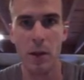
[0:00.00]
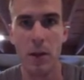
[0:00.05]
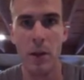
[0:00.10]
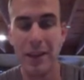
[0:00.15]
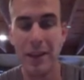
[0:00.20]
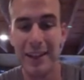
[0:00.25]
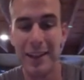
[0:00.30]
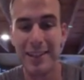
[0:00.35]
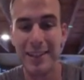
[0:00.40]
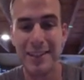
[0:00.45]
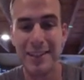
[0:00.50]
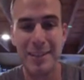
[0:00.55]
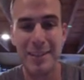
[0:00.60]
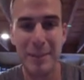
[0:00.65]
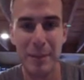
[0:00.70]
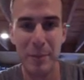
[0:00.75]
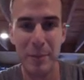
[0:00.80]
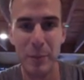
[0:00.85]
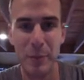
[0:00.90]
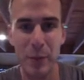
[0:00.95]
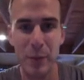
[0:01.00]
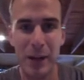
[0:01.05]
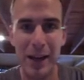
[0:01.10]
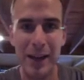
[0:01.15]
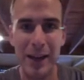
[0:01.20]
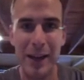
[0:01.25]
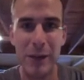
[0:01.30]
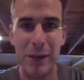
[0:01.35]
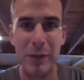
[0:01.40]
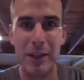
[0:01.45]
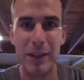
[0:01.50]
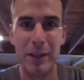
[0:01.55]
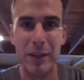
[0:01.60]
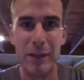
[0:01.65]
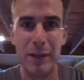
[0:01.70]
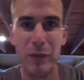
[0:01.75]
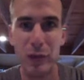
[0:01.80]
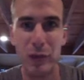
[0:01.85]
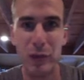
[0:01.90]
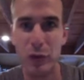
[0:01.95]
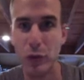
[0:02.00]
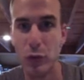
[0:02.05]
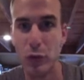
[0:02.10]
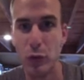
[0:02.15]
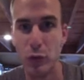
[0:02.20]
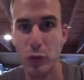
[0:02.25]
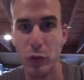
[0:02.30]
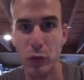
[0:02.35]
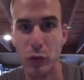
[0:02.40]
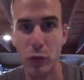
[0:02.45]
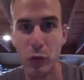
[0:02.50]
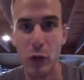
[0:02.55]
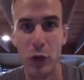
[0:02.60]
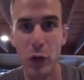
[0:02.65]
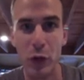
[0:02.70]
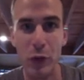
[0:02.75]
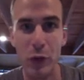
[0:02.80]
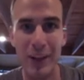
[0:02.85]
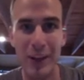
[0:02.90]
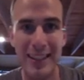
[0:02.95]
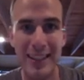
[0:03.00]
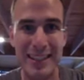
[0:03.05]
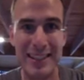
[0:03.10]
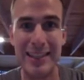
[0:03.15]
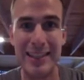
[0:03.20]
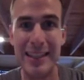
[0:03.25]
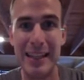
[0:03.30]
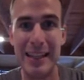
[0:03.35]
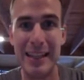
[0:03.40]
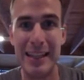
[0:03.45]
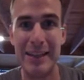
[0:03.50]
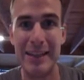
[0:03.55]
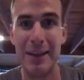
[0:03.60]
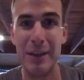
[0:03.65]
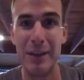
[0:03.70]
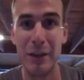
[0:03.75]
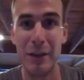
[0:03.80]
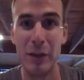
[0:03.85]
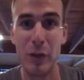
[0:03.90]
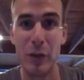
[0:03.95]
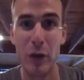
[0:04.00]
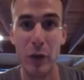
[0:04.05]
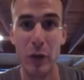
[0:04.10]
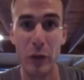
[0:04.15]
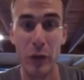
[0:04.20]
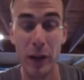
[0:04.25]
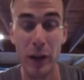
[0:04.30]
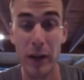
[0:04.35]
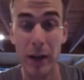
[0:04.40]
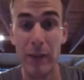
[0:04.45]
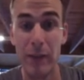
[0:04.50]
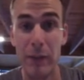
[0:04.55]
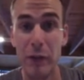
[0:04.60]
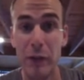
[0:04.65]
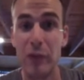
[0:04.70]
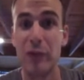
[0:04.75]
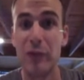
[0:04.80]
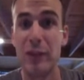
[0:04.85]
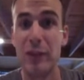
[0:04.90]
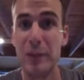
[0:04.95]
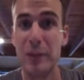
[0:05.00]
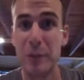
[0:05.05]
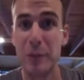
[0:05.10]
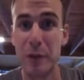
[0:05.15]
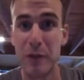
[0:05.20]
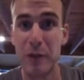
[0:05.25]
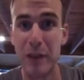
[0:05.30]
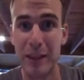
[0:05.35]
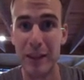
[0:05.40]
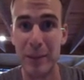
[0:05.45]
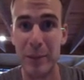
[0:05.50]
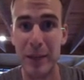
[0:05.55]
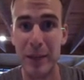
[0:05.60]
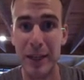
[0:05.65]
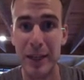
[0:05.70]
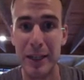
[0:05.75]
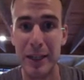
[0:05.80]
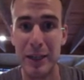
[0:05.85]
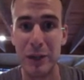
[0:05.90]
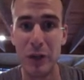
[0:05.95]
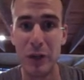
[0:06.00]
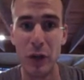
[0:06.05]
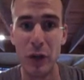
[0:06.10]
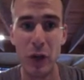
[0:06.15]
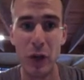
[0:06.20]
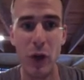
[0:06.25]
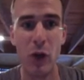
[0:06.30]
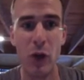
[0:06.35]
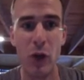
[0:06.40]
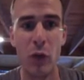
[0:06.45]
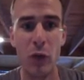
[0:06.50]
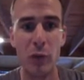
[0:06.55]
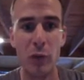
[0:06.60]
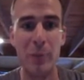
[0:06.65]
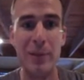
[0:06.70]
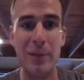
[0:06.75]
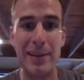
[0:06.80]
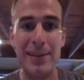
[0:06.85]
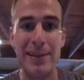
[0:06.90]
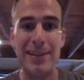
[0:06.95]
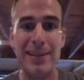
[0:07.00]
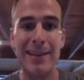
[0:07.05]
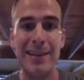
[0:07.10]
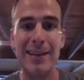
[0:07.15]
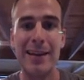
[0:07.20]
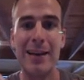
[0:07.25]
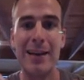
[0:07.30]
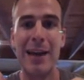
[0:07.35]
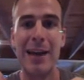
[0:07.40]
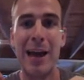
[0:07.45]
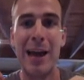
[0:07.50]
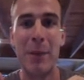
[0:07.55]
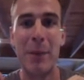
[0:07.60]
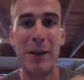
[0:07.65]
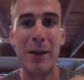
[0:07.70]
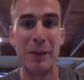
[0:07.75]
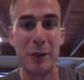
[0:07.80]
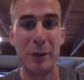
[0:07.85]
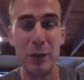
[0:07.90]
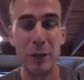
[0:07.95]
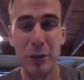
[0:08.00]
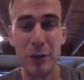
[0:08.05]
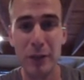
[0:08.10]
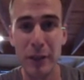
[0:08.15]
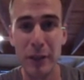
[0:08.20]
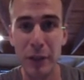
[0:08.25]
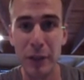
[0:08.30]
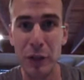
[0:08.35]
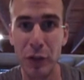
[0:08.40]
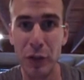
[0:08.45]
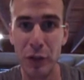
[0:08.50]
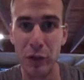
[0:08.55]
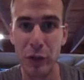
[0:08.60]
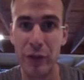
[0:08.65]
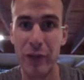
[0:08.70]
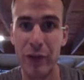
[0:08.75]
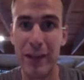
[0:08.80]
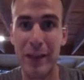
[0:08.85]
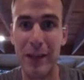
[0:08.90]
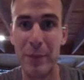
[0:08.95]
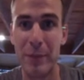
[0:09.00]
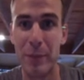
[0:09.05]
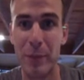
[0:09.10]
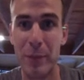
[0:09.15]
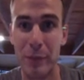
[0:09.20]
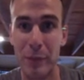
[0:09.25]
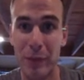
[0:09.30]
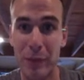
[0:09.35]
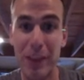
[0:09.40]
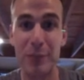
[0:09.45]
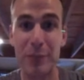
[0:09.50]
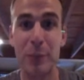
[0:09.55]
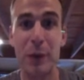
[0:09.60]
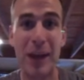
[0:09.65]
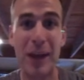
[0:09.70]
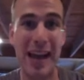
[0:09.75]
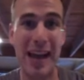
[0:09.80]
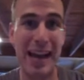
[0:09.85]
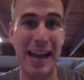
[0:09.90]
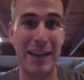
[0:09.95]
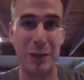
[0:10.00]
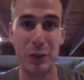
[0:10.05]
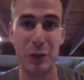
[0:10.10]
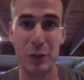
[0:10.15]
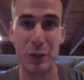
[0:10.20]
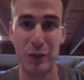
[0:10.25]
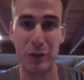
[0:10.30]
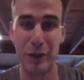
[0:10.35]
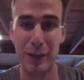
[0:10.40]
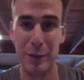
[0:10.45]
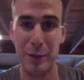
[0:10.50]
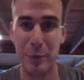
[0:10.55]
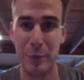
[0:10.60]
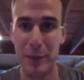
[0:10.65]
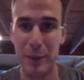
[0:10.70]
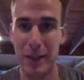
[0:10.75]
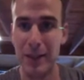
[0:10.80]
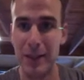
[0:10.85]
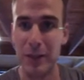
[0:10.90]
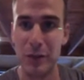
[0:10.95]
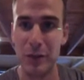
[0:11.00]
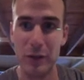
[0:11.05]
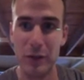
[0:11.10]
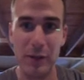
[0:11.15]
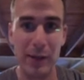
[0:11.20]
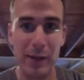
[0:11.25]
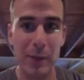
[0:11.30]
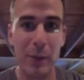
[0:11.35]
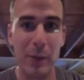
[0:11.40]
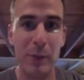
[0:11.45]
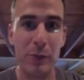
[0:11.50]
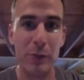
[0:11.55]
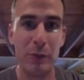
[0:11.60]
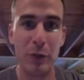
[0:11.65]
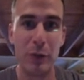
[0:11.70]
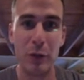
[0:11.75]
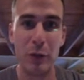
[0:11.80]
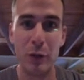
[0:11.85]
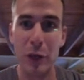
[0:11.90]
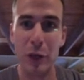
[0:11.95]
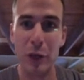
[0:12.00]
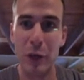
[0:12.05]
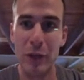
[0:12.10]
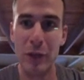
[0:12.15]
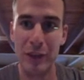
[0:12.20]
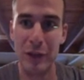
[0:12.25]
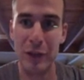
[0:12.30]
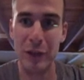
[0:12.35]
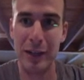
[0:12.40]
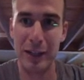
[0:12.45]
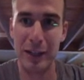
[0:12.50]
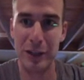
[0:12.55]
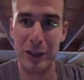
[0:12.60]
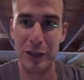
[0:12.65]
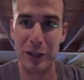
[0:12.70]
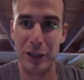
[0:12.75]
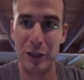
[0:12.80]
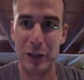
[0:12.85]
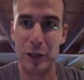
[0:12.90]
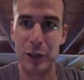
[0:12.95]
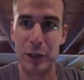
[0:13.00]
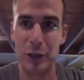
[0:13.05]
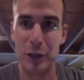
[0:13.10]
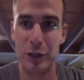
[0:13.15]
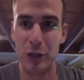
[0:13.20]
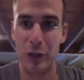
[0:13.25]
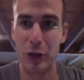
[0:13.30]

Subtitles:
The next tip I would give to grow and seed the growth of your Facebook fan page would be by using your Facebook as your fan page. A lot of people don't know that you can actually switch